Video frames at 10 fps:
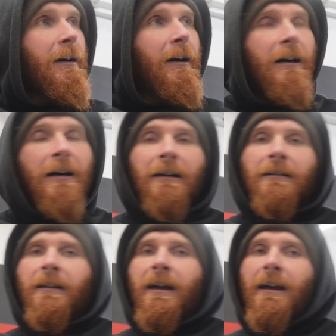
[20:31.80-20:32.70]

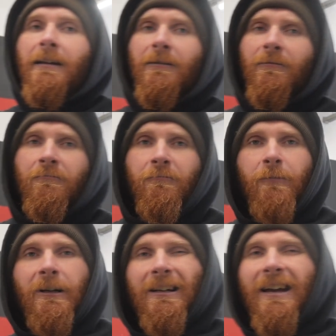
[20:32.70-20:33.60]
and then
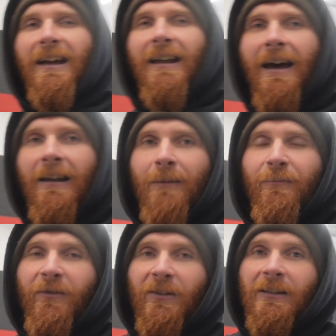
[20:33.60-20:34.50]
we'll get that up
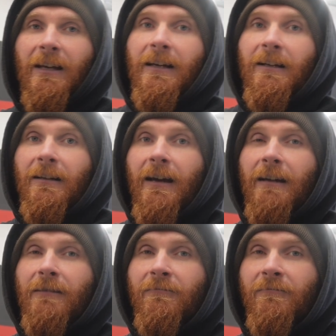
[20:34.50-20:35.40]
for sale
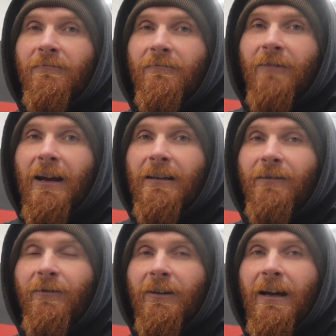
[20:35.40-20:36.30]
and ready
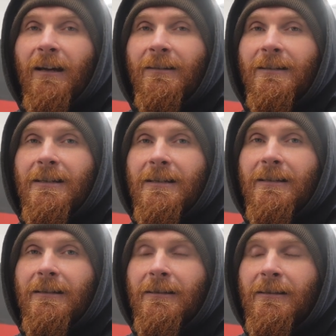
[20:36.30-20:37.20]
for next
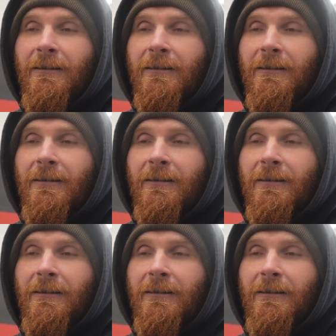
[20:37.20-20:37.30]
season.